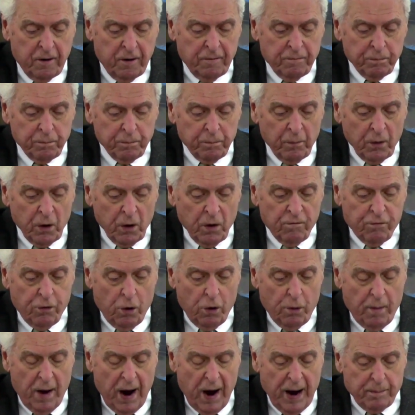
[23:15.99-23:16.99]

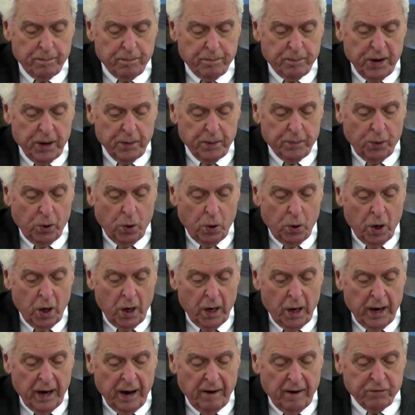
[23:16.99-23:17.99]
for my people
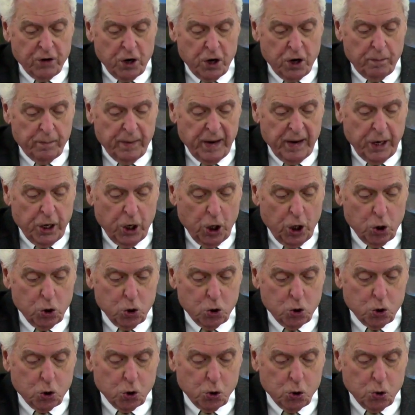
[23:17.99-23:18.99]
have
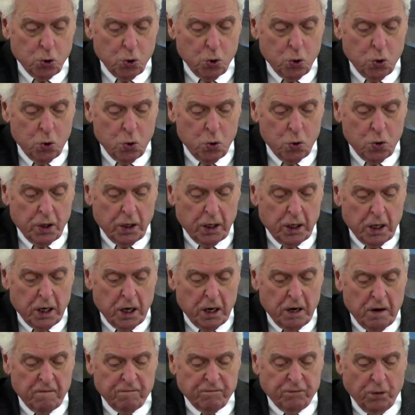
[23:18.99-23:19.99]
committed two
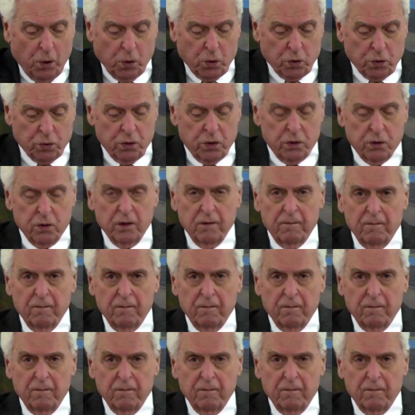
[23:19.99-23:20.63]
evils.